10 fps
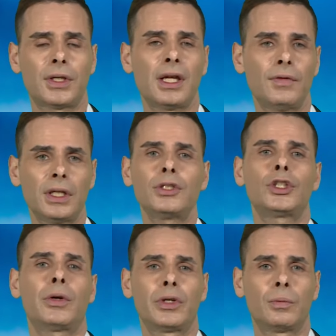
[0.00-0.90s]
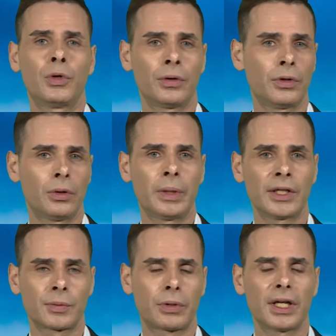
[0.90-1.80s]
Navy is showing a more
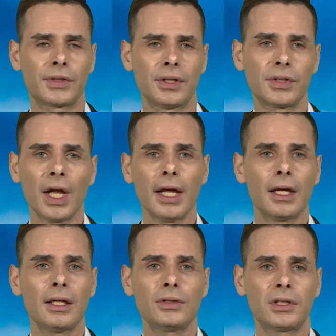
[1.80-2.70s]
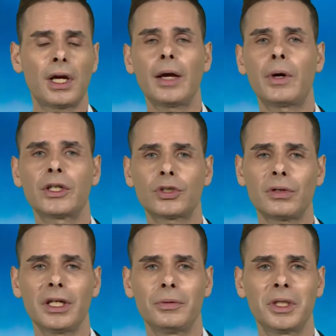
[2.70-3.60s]
robust presence in the Taiwan Strait,